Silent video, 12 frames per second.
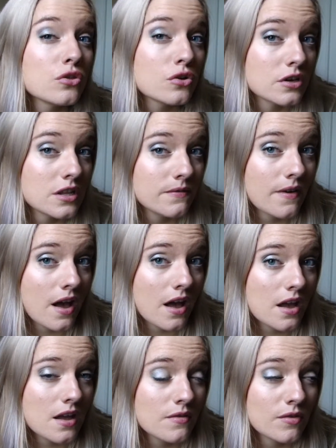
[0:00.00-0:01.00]

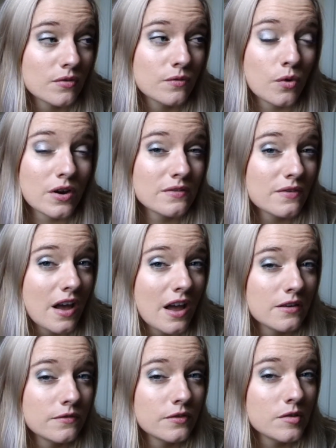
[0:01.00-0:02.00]
$35 or
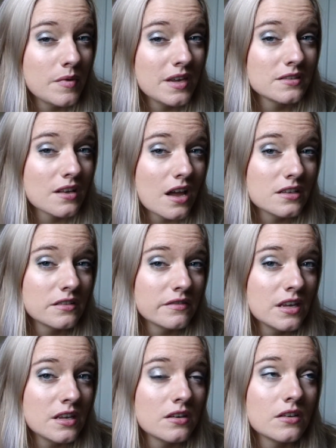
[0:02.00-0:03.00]
$45 for the big size of it.